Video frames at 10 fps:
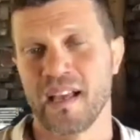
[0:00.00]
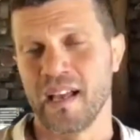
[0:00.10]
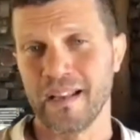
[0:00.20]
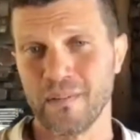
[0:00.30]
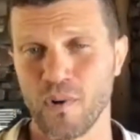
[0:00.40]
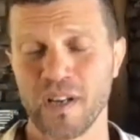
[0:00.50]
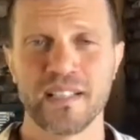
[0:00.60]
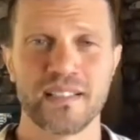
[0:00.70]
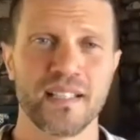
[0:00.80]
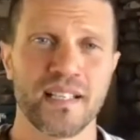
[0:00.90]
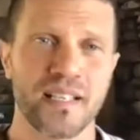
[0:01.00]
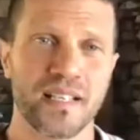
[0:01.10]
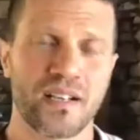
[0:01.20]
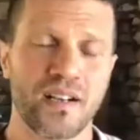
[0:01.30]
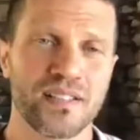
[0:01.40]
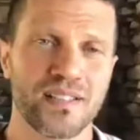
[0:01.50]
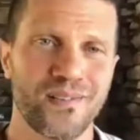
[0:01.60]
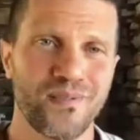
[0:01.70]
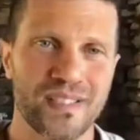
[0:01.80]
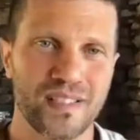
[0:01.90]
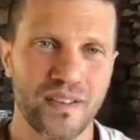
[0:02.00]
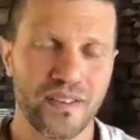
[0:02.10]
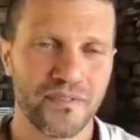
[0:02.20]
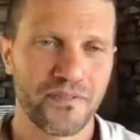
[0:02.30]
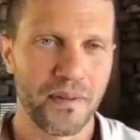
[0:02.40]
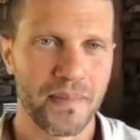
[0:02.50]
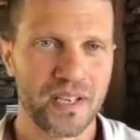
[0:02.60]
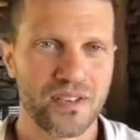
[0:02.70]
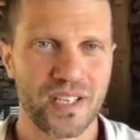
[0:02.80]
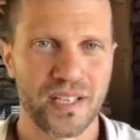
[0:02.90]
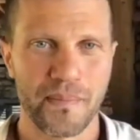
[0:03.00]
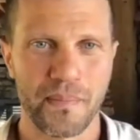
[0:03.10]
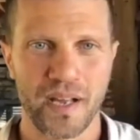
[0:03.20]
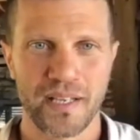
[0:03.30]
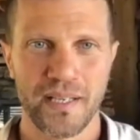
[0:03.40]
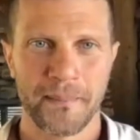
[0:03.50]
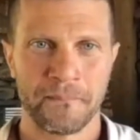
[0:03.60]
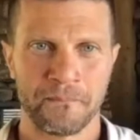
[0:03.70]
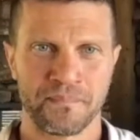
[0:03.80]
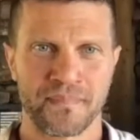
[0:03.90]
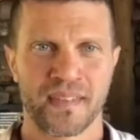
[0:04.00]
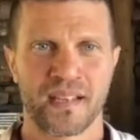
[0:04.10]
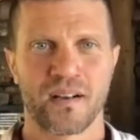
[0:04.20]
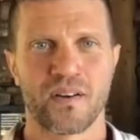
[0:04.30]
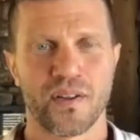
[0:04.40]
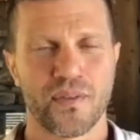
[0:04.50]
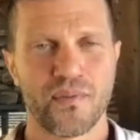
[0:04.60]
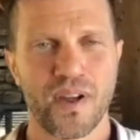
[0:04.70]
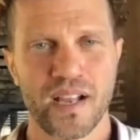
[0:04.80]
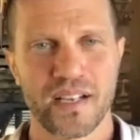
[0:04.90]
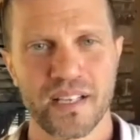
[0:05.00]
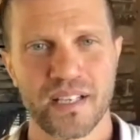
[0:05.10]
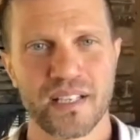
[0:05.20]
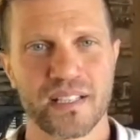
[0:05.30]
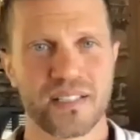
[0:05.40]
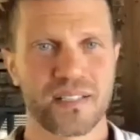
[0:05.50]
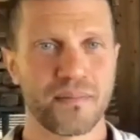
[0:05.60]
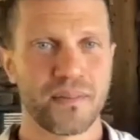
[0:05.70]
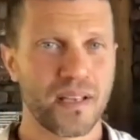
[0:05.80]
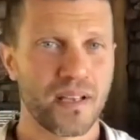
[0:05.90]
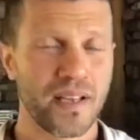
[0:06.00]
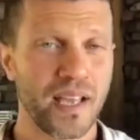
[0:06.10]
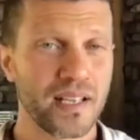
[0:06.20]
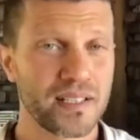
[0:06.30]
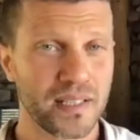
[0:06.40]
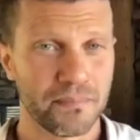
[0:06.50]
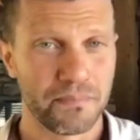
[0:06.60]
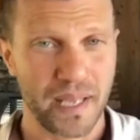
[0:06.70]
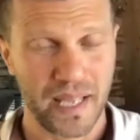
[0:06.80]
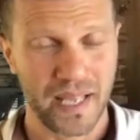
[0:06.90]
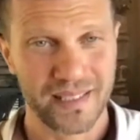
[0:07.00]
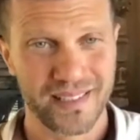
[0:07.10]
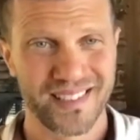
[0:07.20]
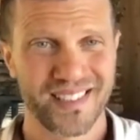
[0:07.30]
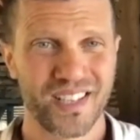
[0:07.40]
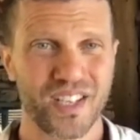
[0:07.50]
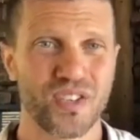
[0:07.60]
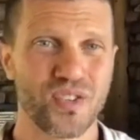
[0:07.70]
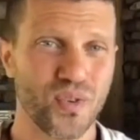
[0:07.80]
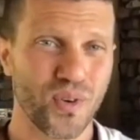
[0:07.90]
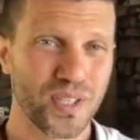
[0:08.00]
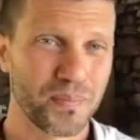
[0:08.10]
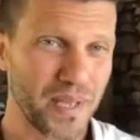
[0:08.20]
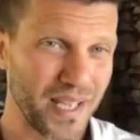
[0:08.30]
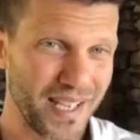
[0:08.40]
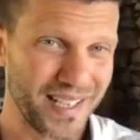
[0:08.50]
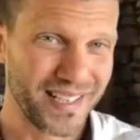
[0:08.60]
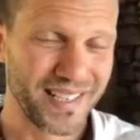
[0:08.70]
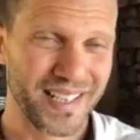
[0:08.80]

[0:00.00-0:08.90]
And what is the consequence of inflammation in the body? Arthritis, aches and pains, joint pain.